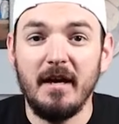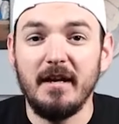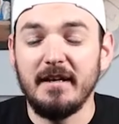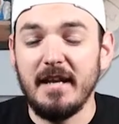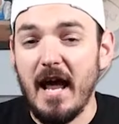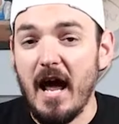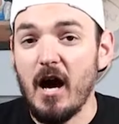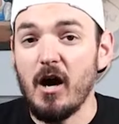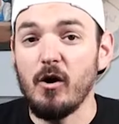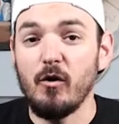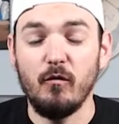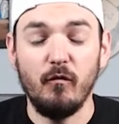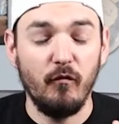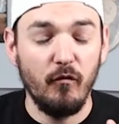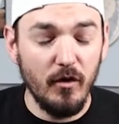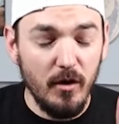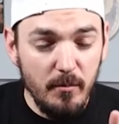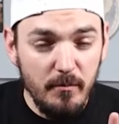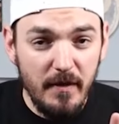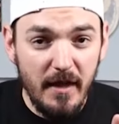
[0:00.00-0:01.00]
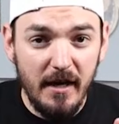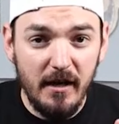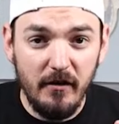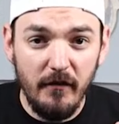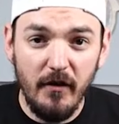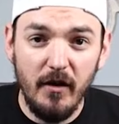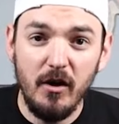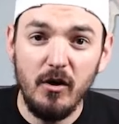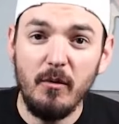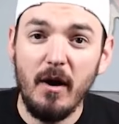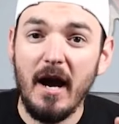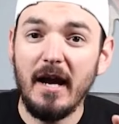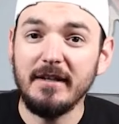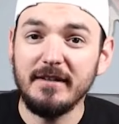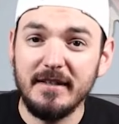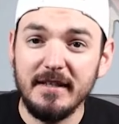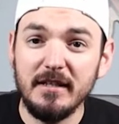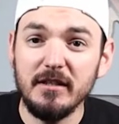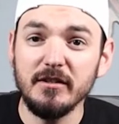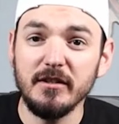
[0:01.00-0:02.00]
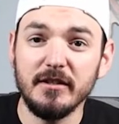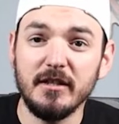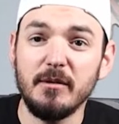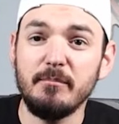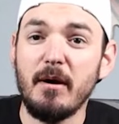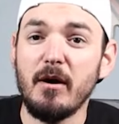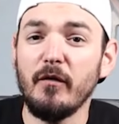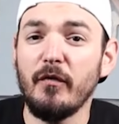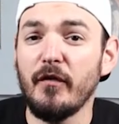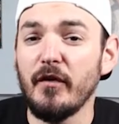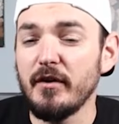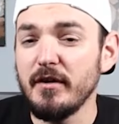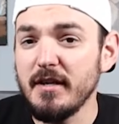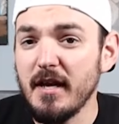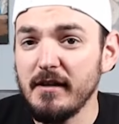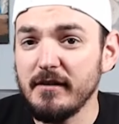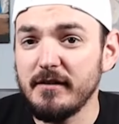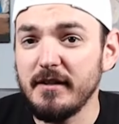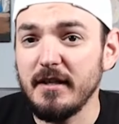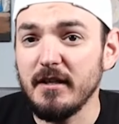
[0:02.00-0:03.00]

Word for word: Now, from there, though, I did learn about 38